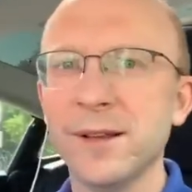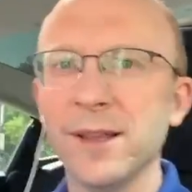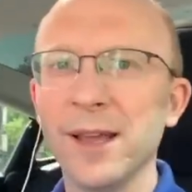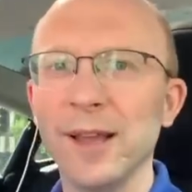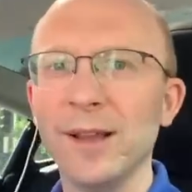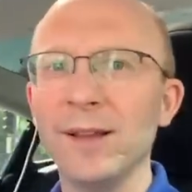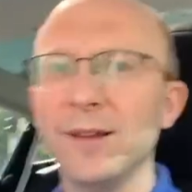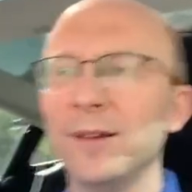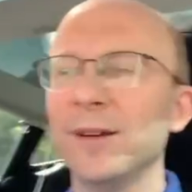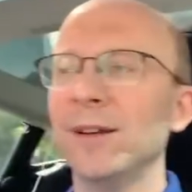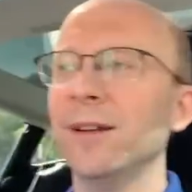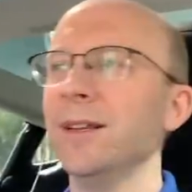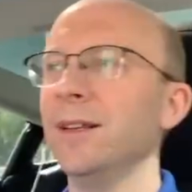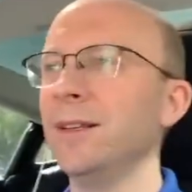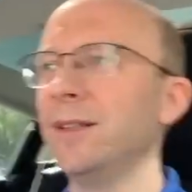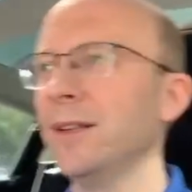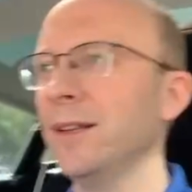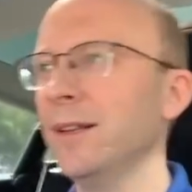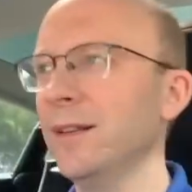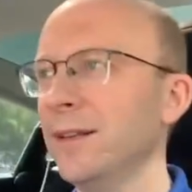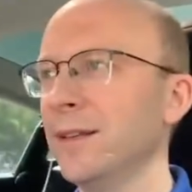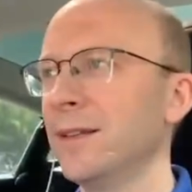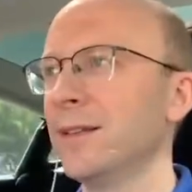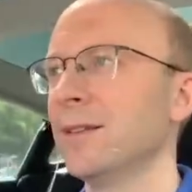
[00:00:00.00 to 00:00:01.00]
Okay, good, it
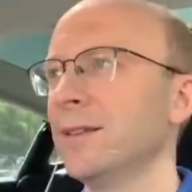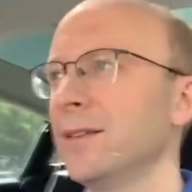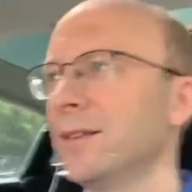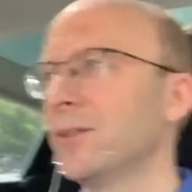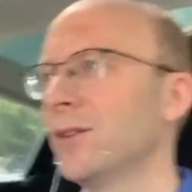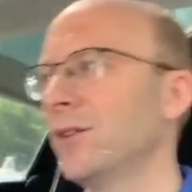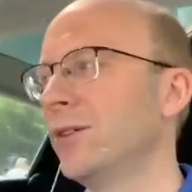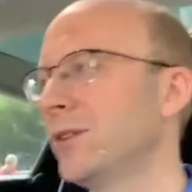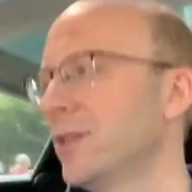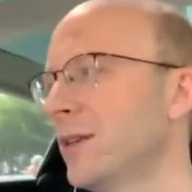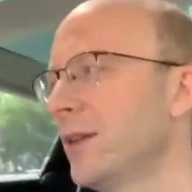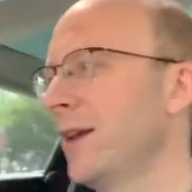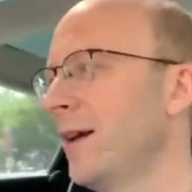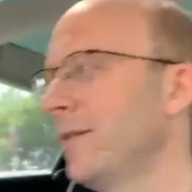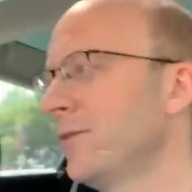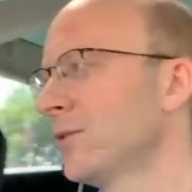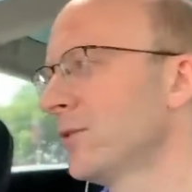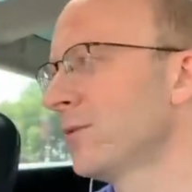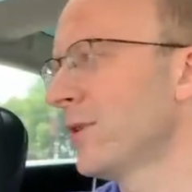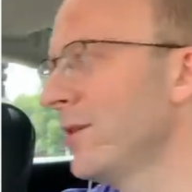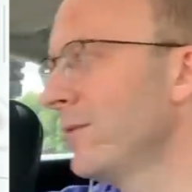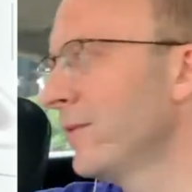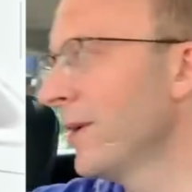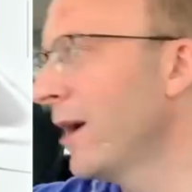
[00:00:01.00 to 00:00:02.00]
didn't. So it's going to have
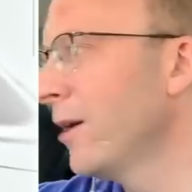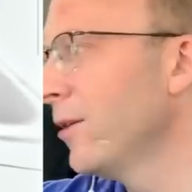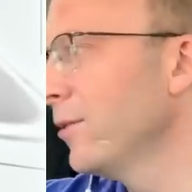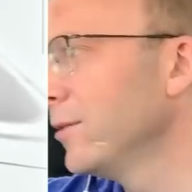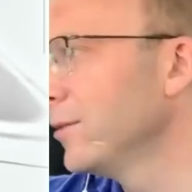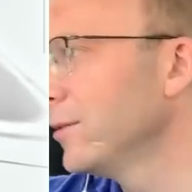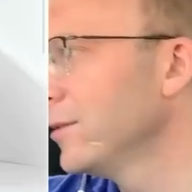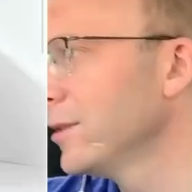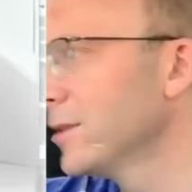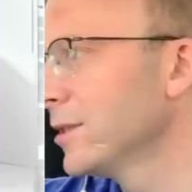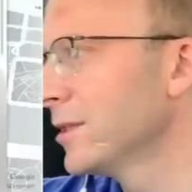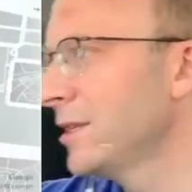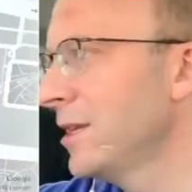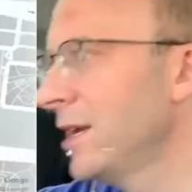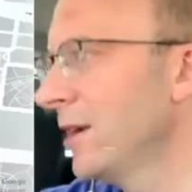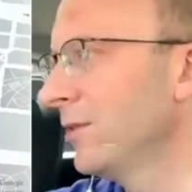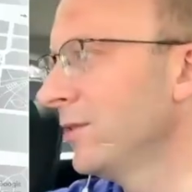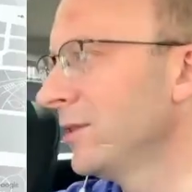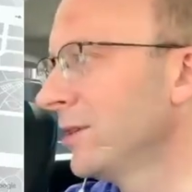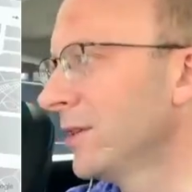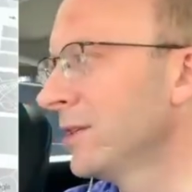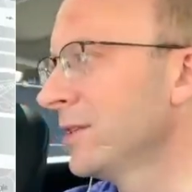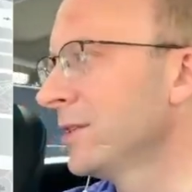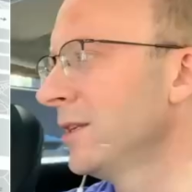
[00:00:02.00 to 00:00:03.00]
to reroute. Let's see
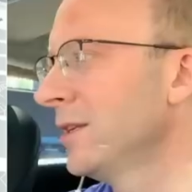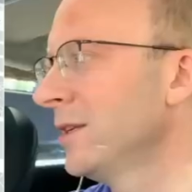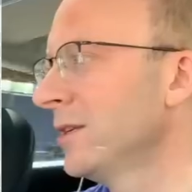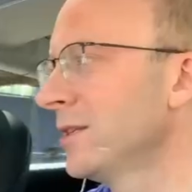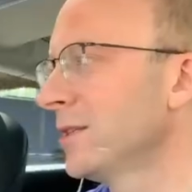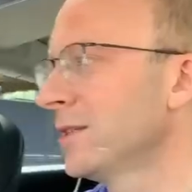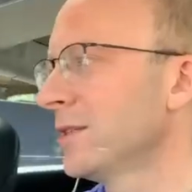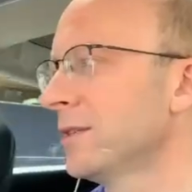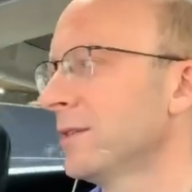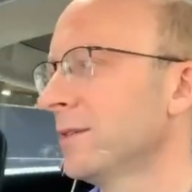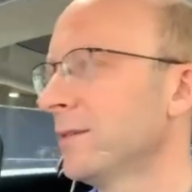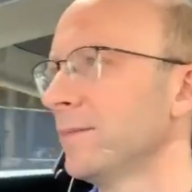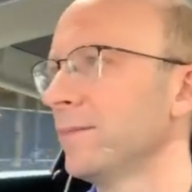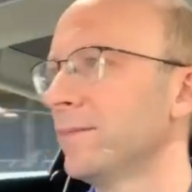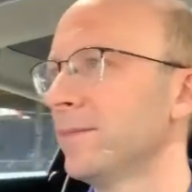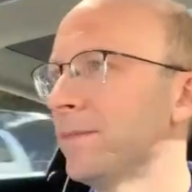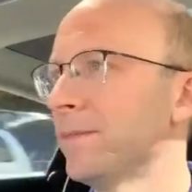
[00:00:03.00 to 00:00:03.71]
how it does this.